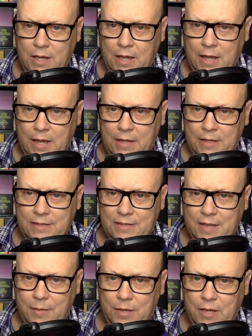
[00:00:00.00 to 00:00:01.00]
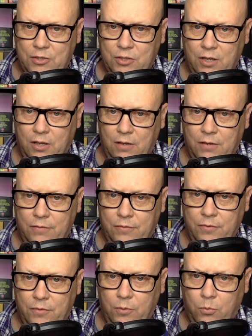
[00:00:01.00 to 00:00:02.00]
and an examination
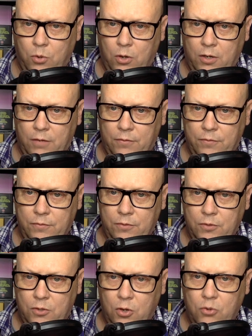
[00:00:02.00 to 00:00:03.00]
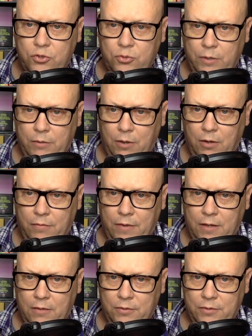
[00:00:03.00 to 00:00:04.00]
of the work of co-screenwriter
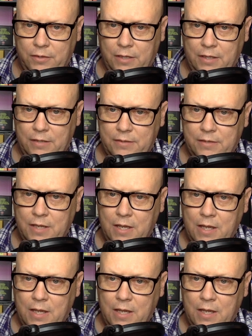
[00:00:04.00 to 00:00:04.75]
Franco Salinas,